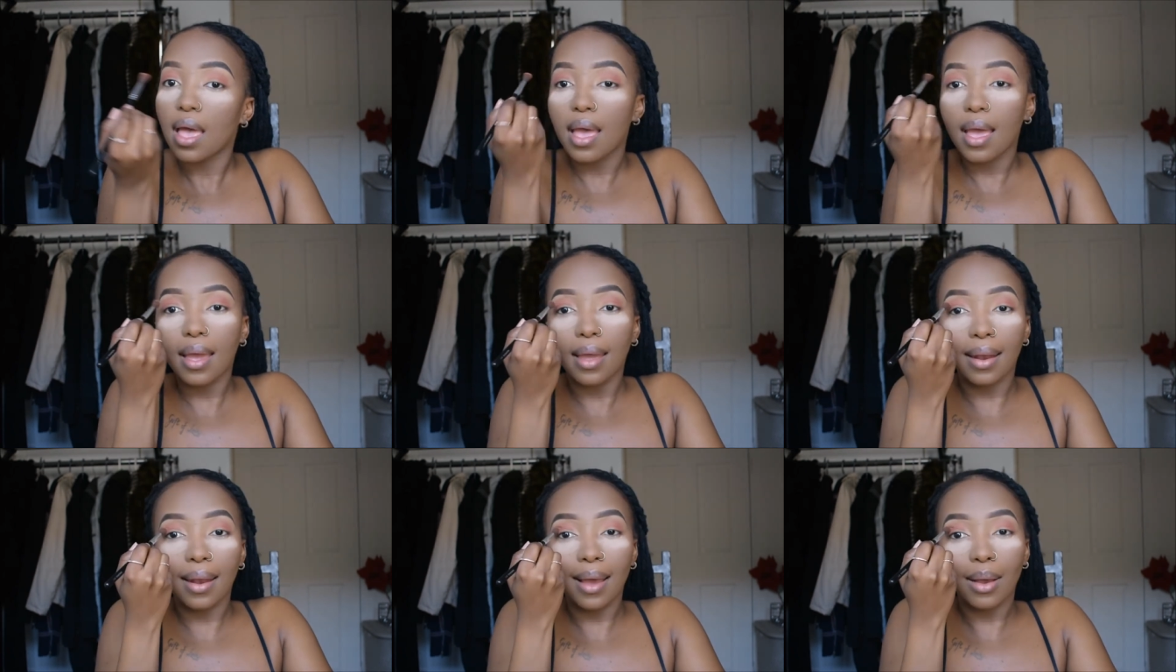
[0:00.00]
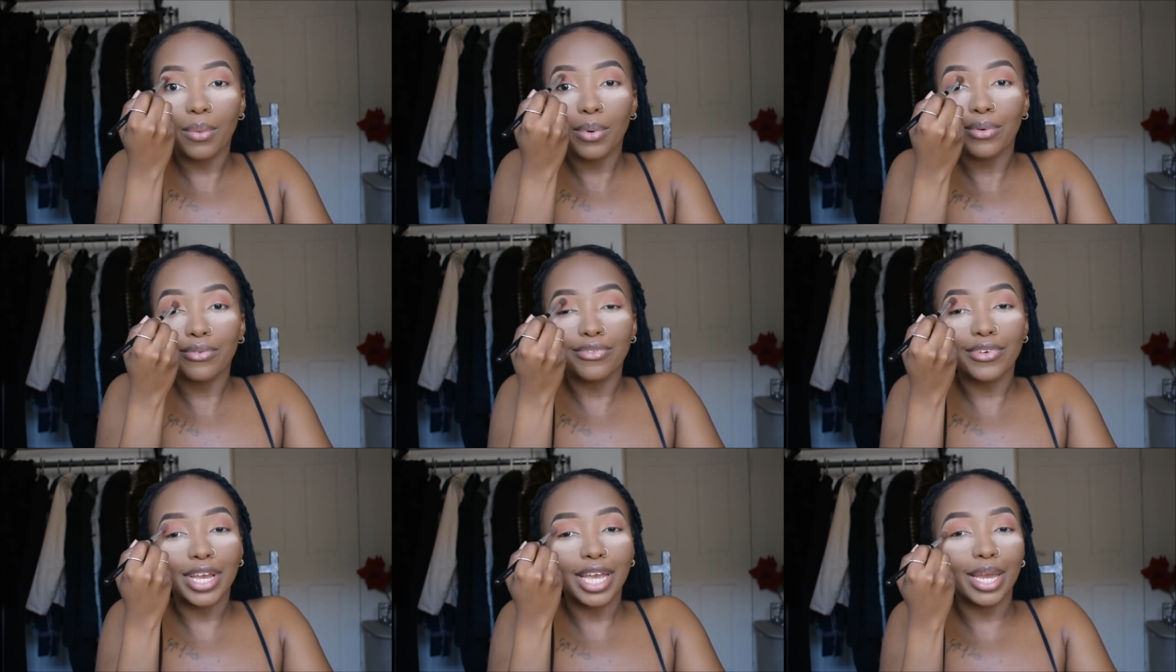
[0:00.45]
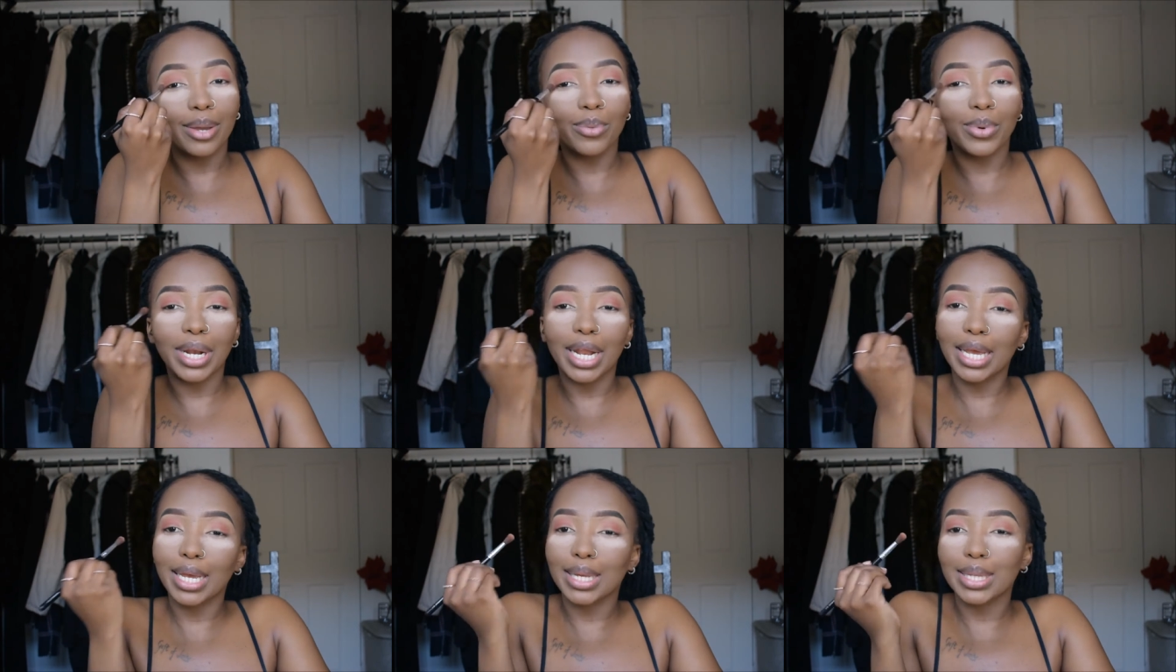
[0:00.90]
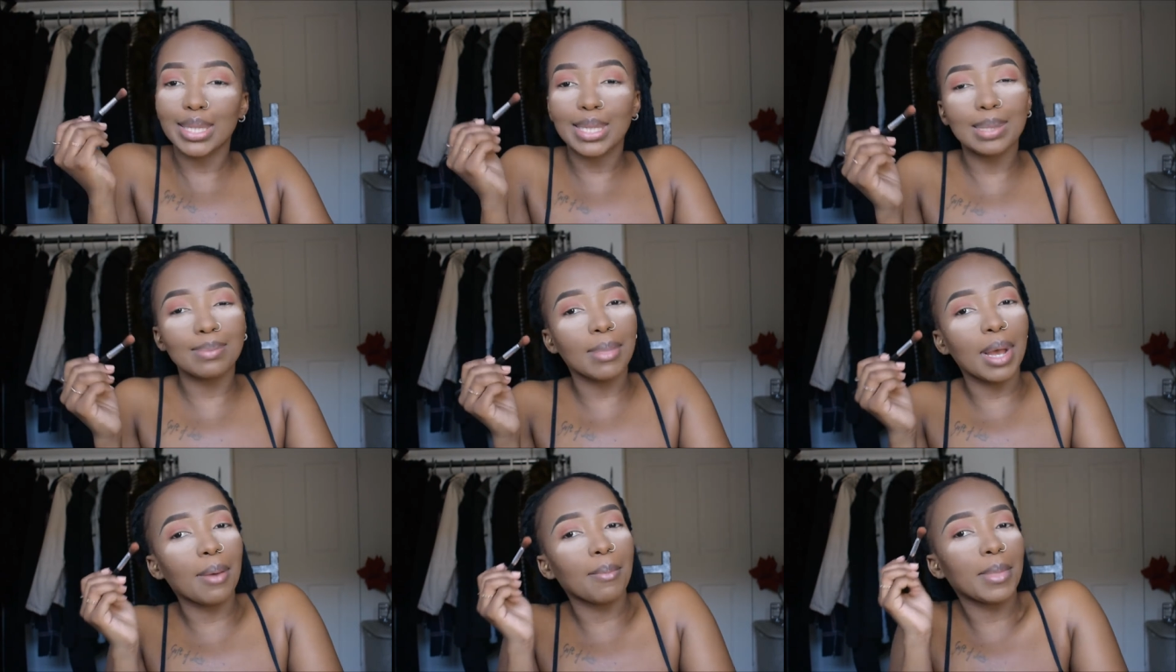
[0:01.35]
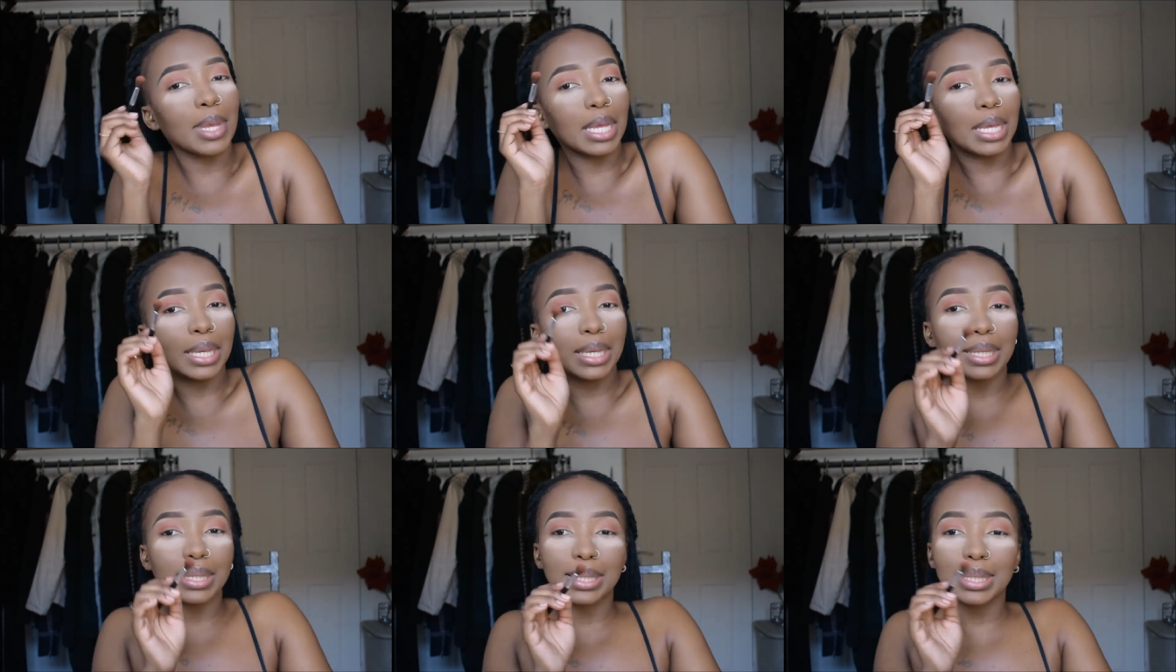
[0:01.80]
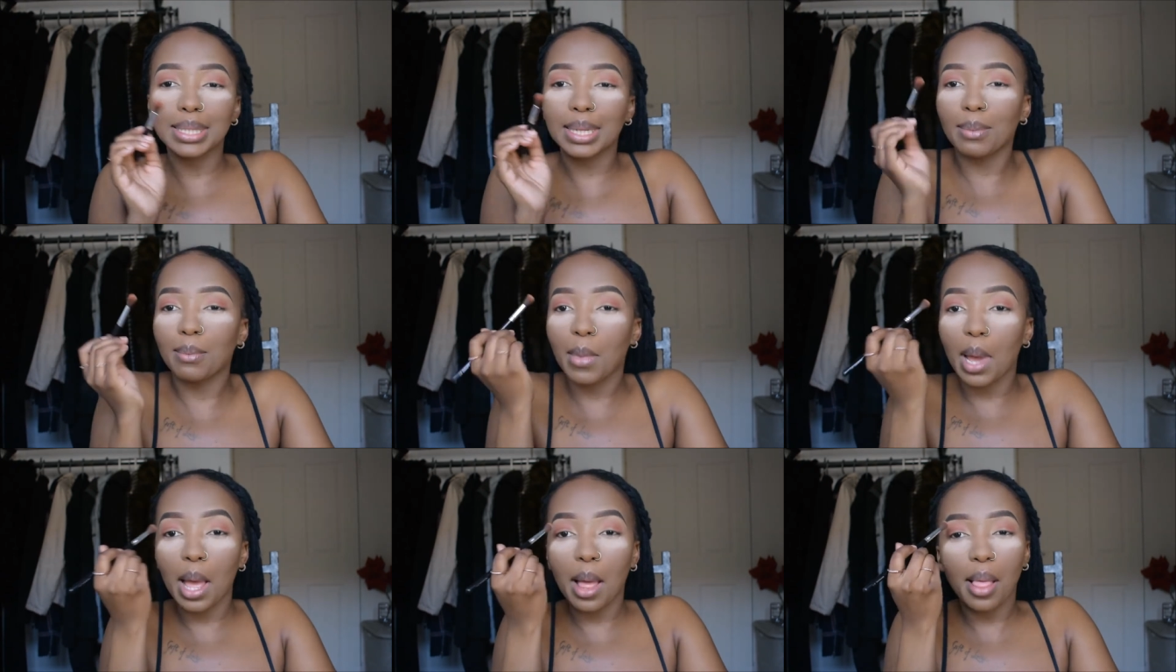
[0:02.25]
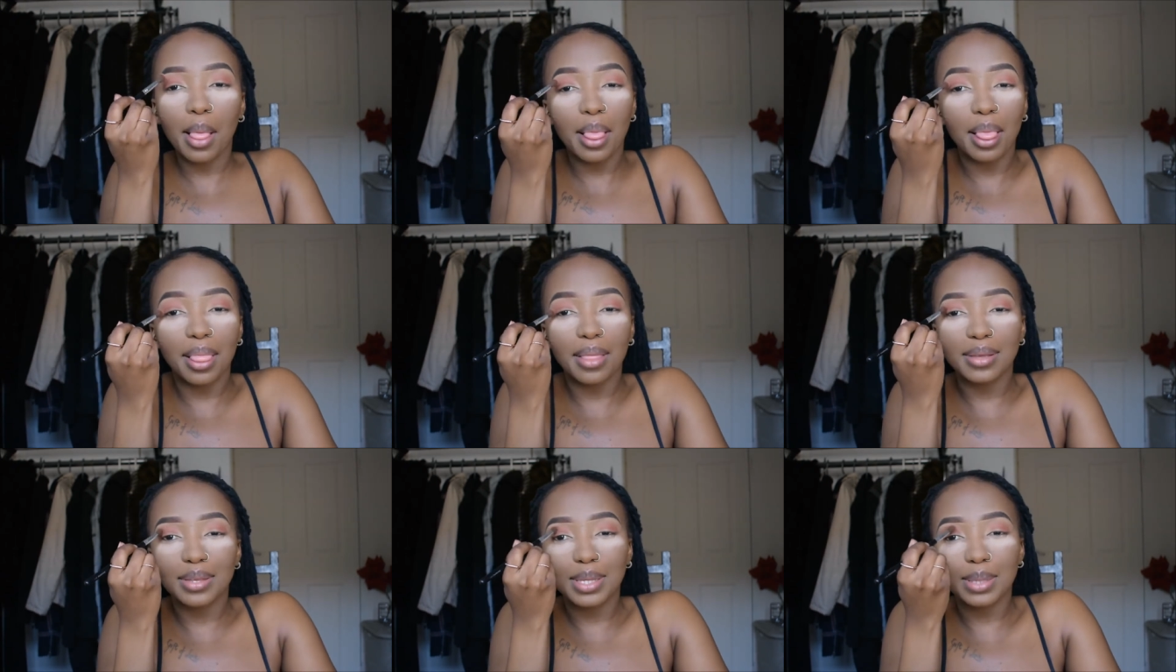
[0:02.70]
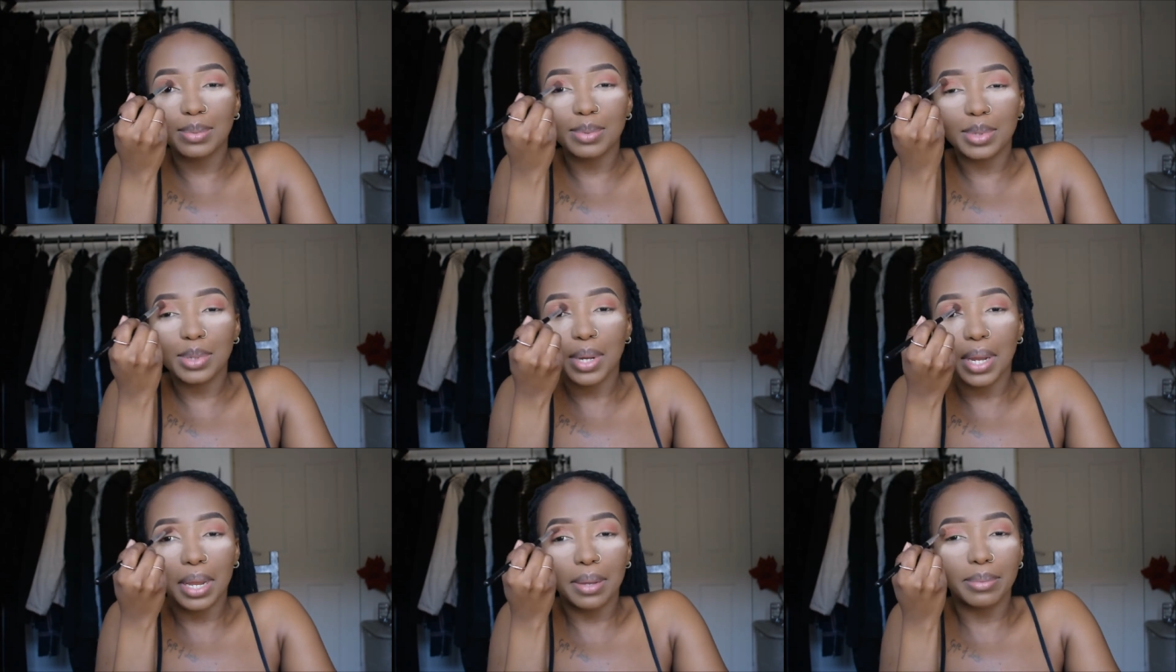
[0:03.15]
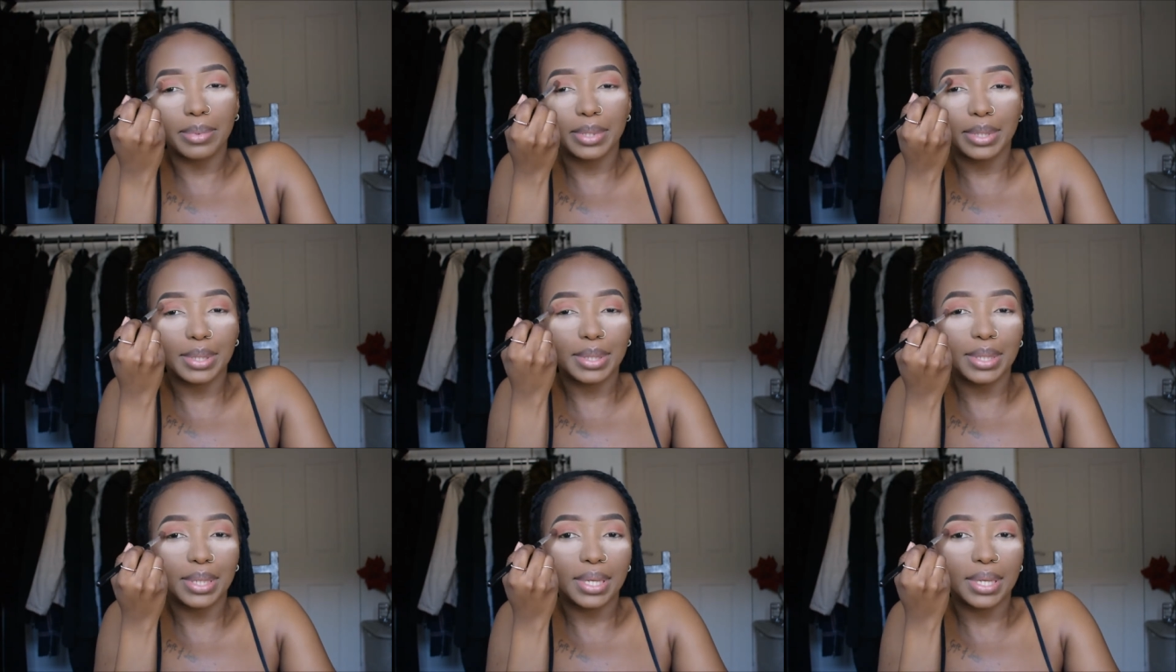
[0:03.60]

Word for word: and I won't forget when I get to my millions and my subscribers